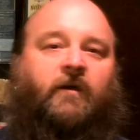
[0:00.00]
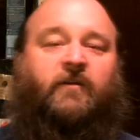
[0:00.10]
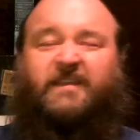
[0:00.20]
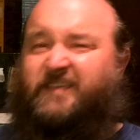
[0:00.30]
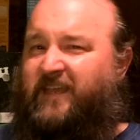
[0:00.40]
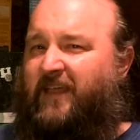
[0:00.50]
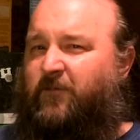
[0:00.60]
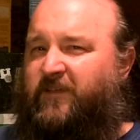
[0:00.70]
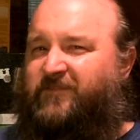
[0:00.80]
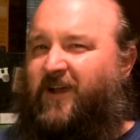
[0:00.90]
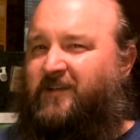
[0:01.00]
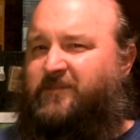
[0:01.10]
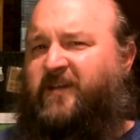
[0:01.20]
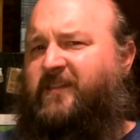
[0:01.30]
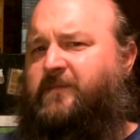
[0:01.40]
Okay, so now that we've talked
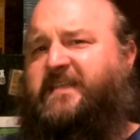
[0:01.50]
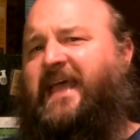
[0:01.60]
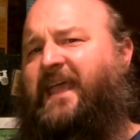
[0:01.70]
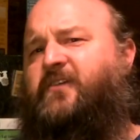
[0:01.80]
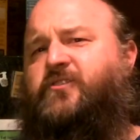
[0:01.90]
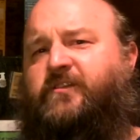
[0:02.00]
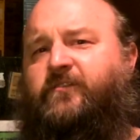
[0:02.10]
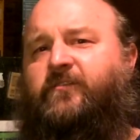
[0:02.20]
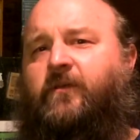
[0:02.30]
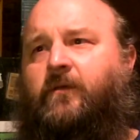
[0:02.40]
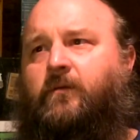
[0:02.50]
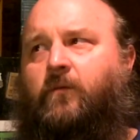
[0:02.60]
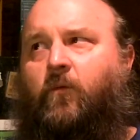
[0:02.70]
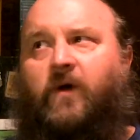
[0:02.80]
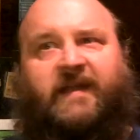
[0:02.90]
about limitations,
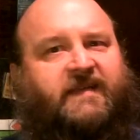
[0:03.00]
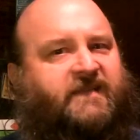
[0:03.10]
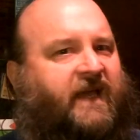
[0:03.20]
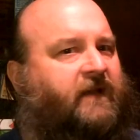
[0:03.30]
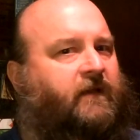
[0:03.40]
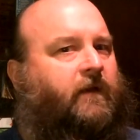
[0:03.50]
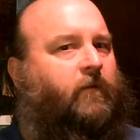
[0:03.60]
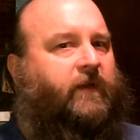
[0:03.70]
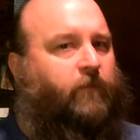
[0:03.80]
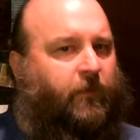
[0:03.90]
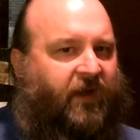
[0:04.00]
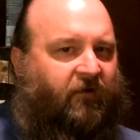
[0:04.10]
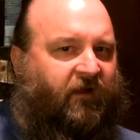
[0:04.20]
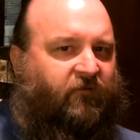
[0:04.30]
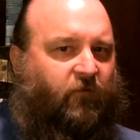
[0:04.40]
what exactly are we
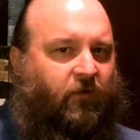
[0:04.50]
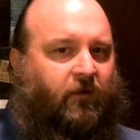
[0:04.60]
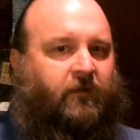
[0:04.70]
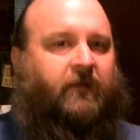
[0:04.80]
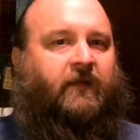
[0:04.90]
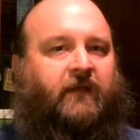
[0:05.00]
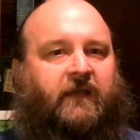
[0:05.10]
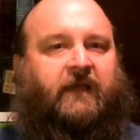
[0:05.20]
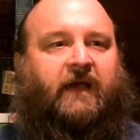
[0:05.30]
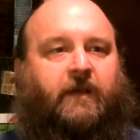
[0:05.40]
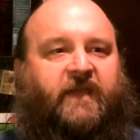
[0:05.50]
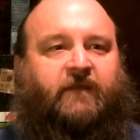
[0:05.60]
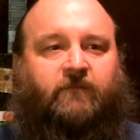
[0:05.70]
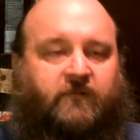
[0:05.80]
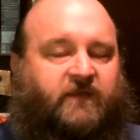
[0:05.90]
preparing for? I
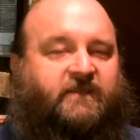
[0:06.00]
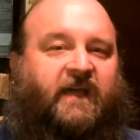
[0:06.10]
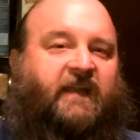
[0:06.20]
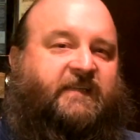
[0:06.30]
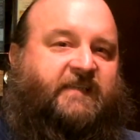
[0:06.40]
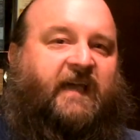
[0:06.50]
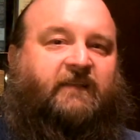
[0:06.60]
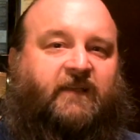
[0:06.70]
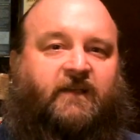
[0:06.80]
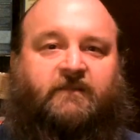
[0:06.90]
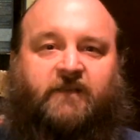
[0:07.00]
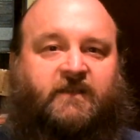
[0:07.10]
mean, it's not exactly a